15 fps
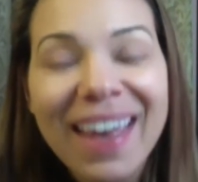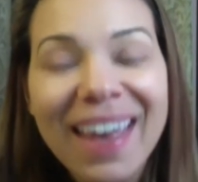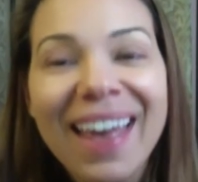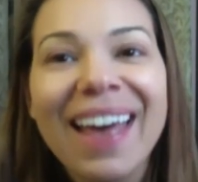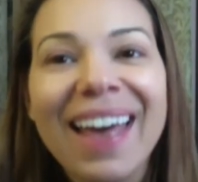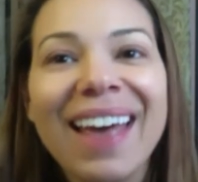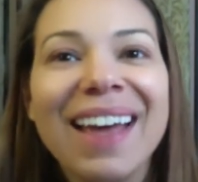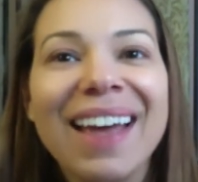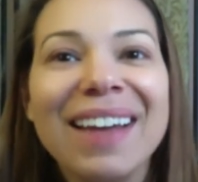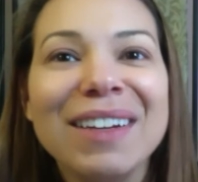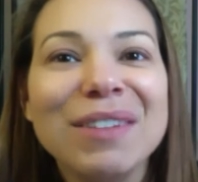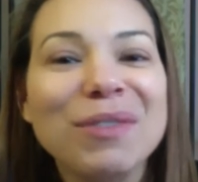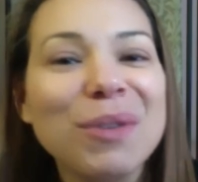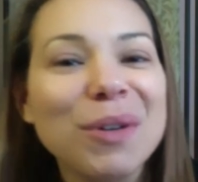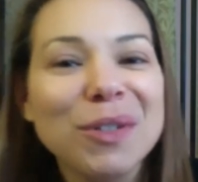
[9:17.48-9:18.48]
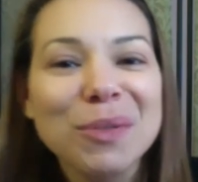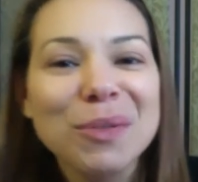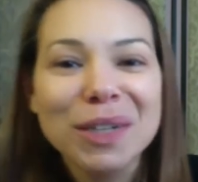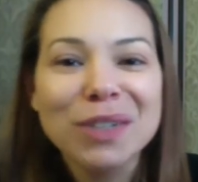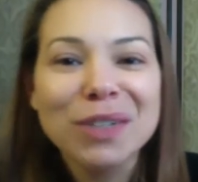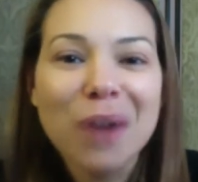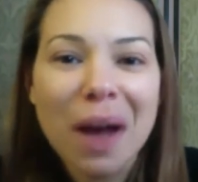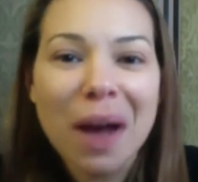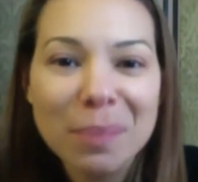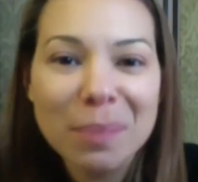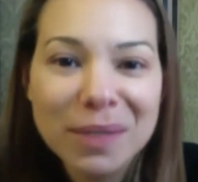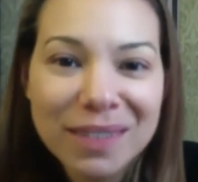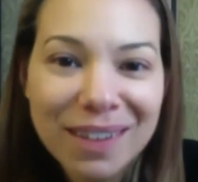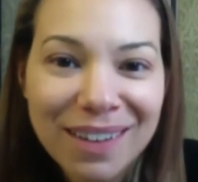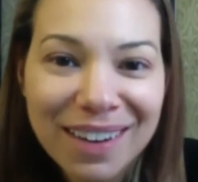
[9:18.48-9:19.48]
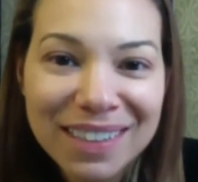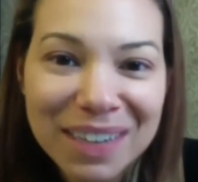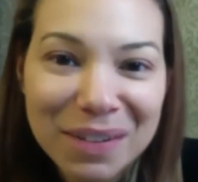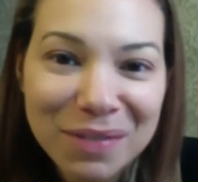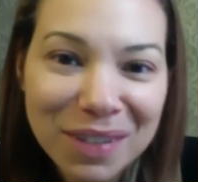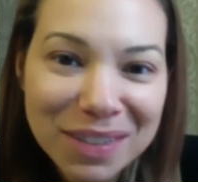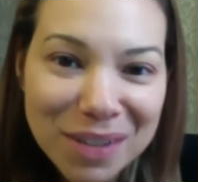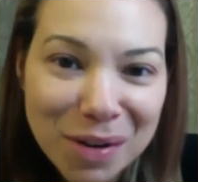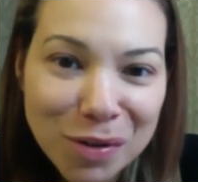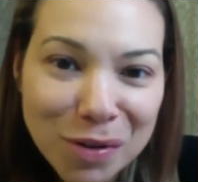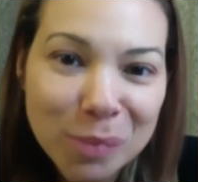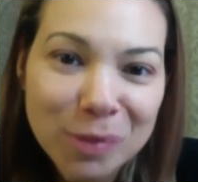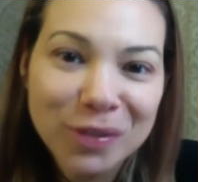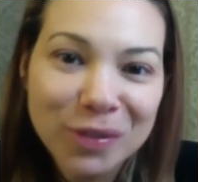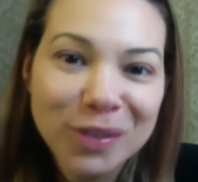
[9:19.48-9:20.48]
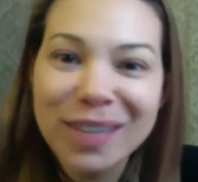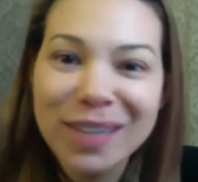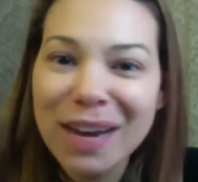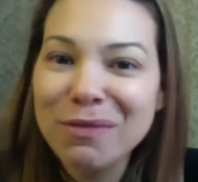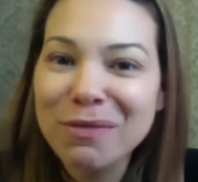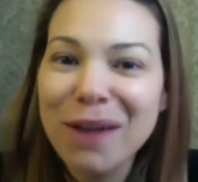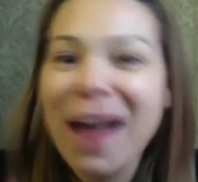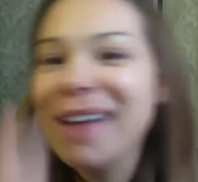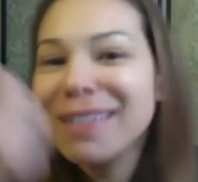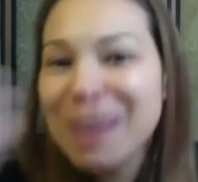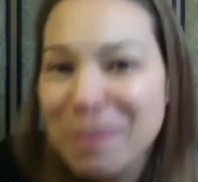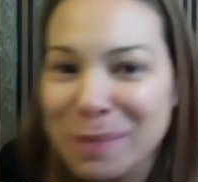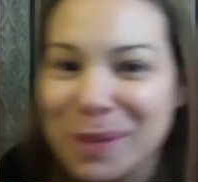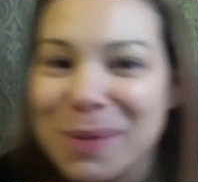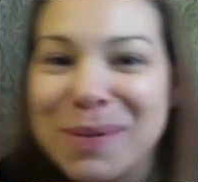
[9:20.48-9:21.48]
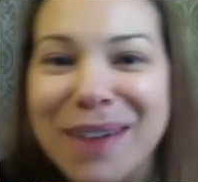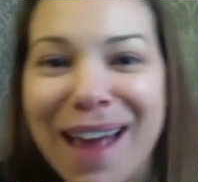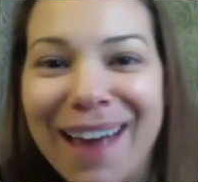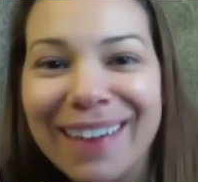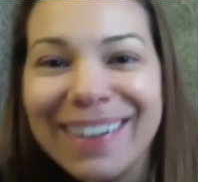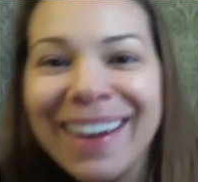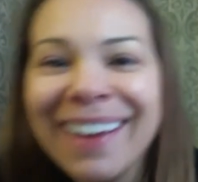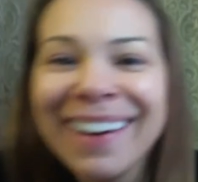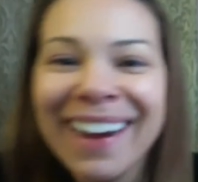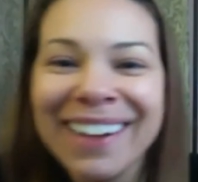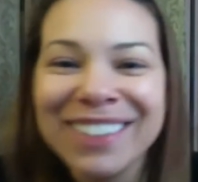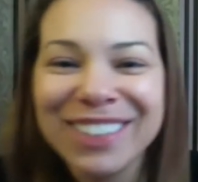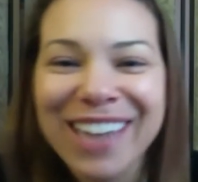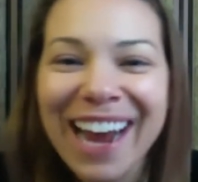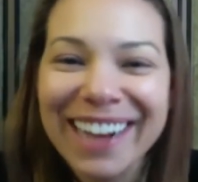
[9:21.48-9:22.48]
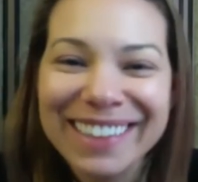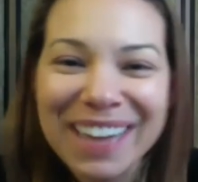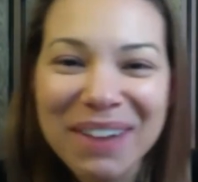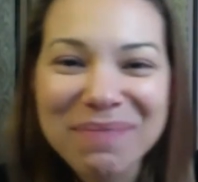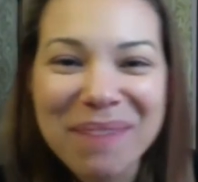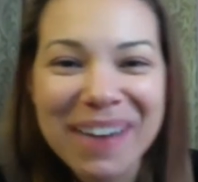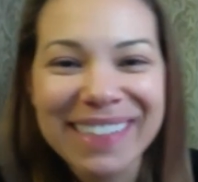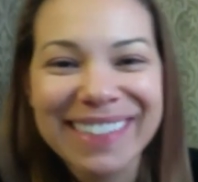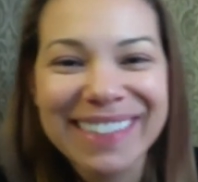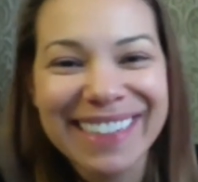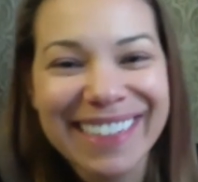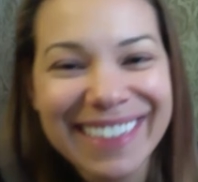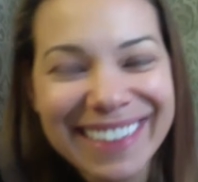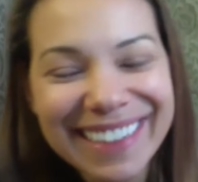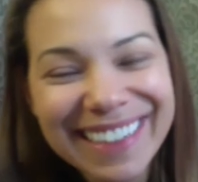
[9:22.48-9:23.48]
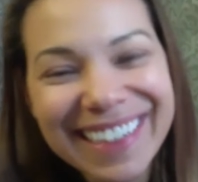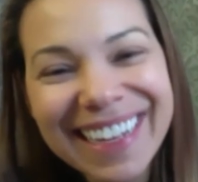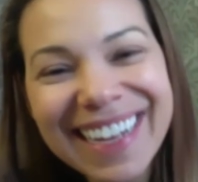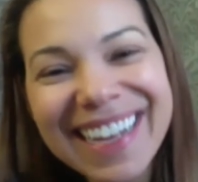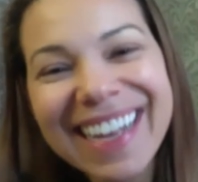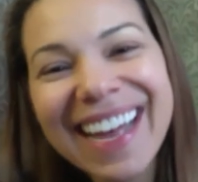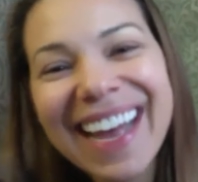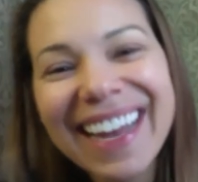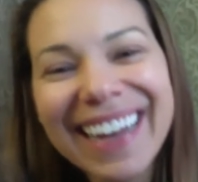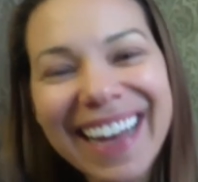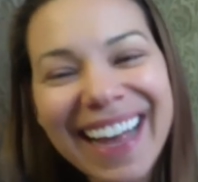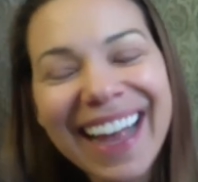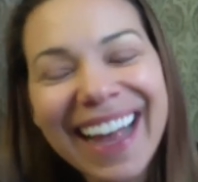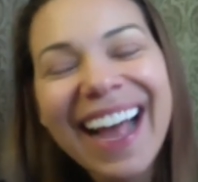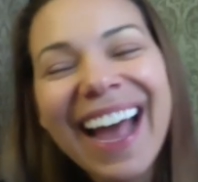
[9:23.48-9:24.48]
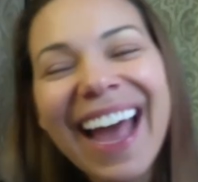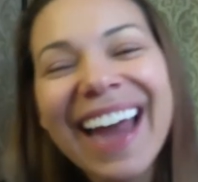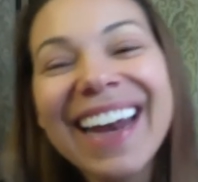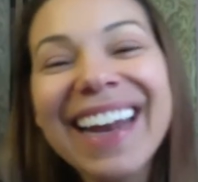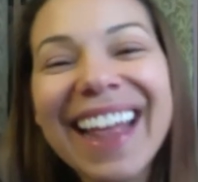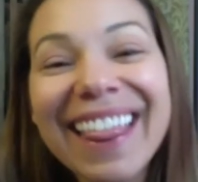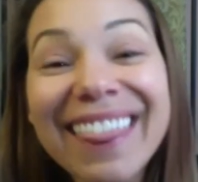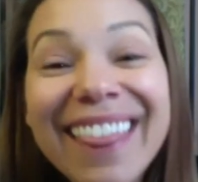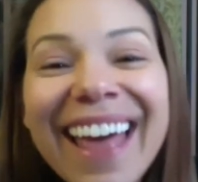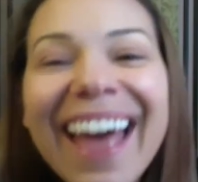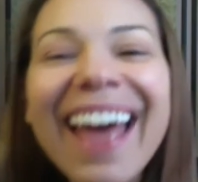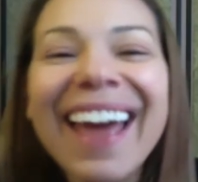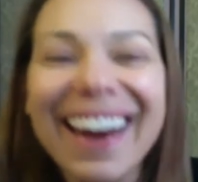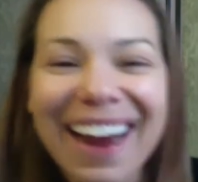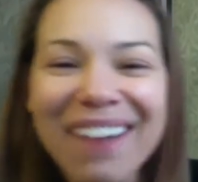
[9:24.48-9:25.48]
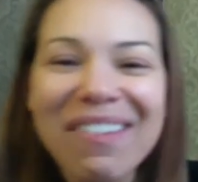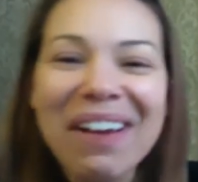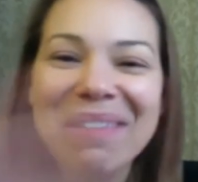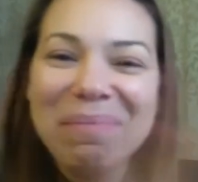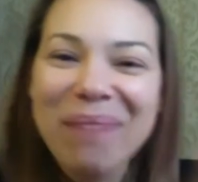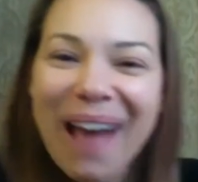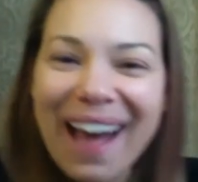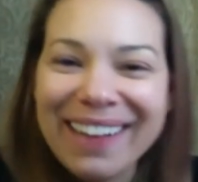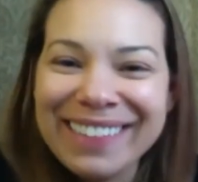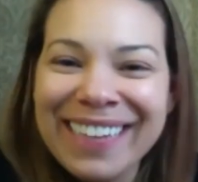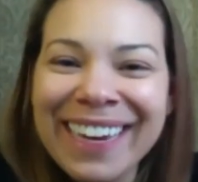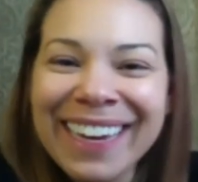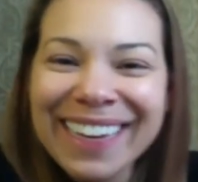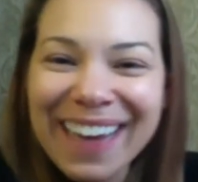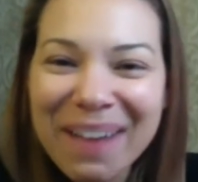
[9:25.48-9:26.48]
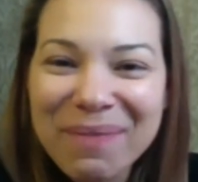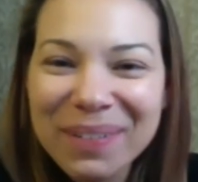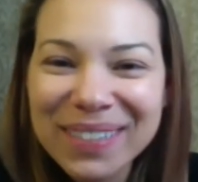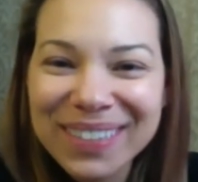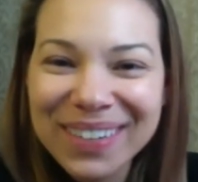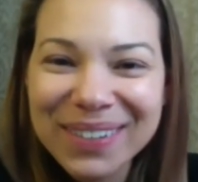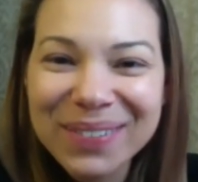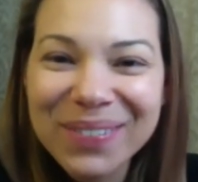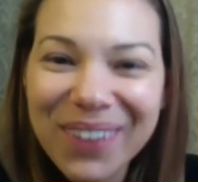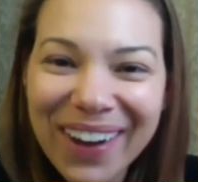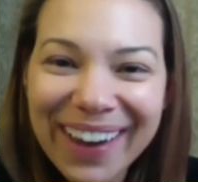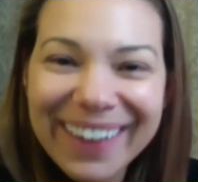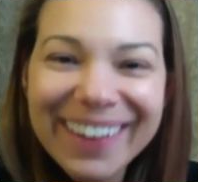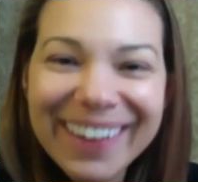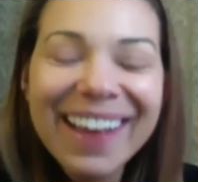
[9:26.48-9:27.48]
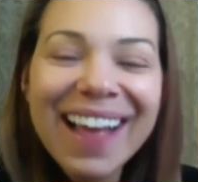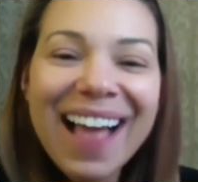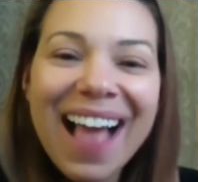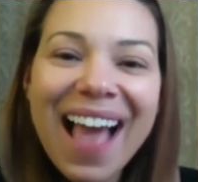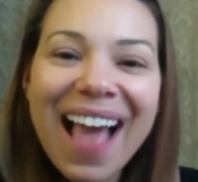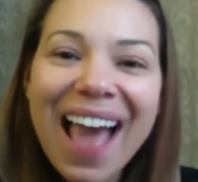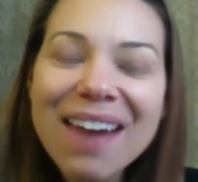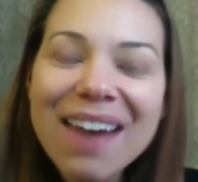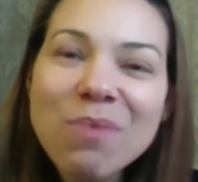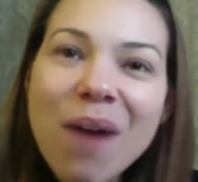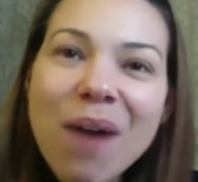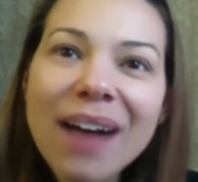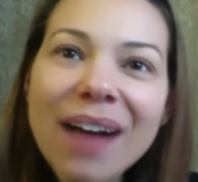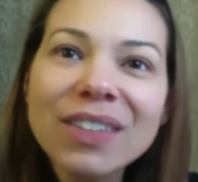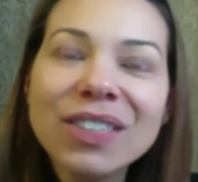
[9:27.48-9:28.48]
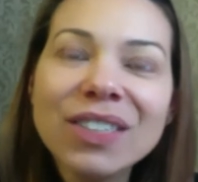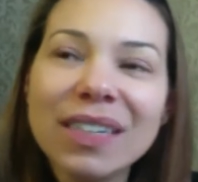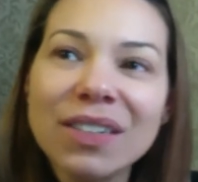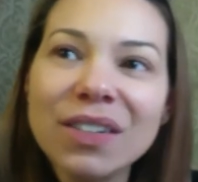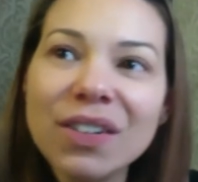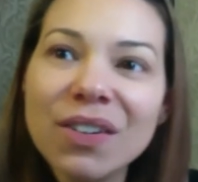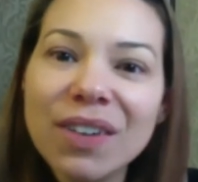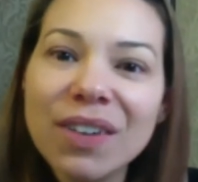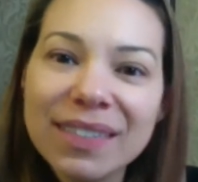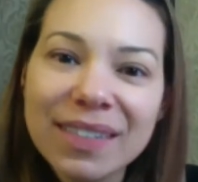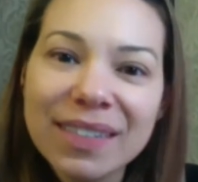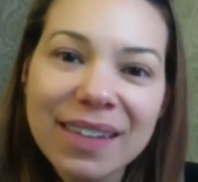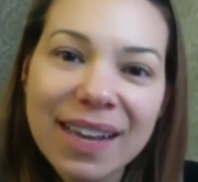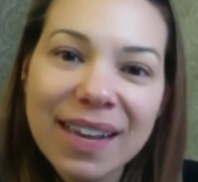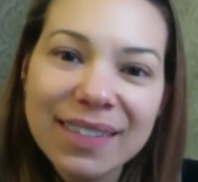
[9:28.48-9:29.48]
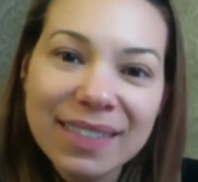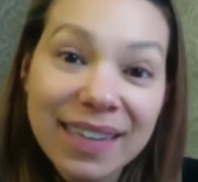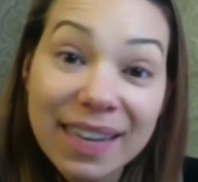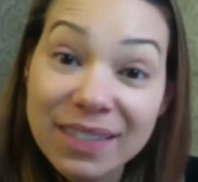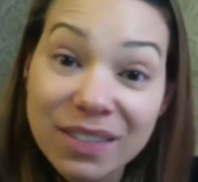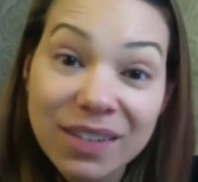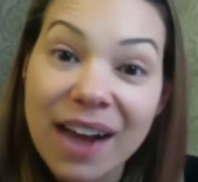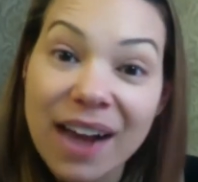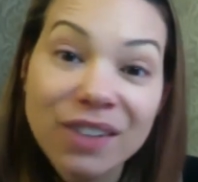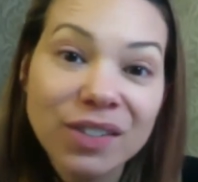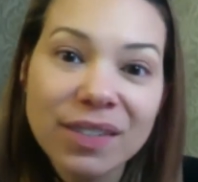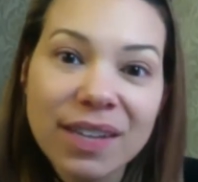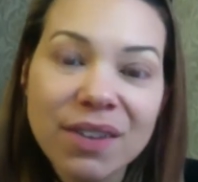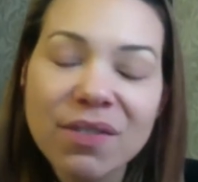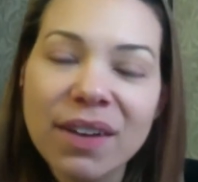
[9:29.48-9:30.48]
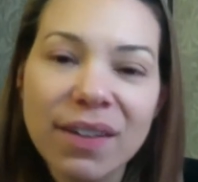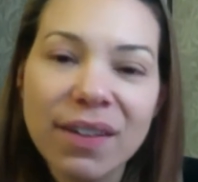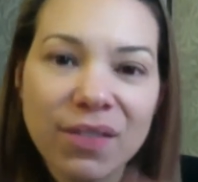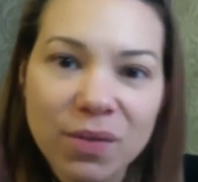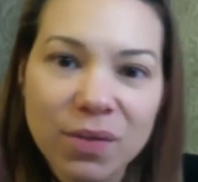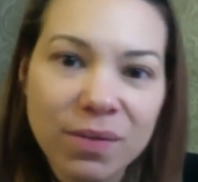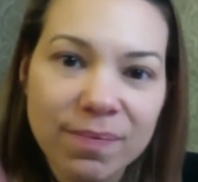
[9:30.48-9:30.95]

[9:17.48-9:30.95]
And of course, when it dropped on Netflix October 1st, I ran to episode 9 and checked out my scene. And then I went back to episode 1 and watched. And, you know, as a guest star actress, they don't give you